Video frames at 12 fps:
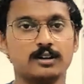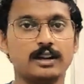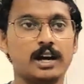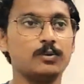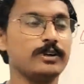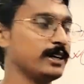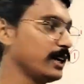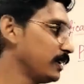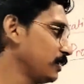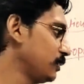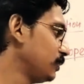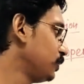Now we
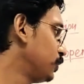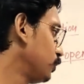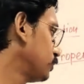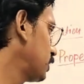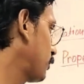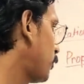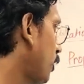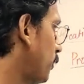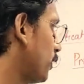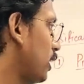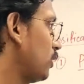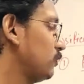can use the
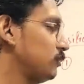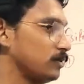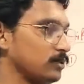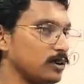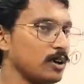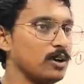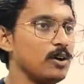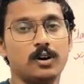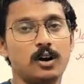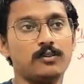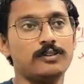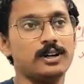proper noun
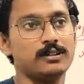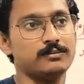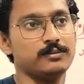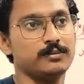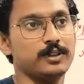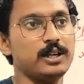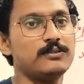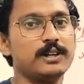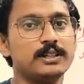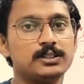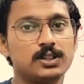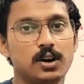of a
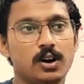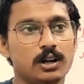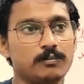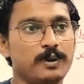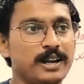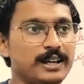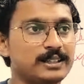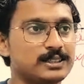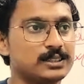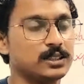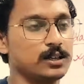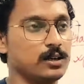event or a
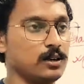place.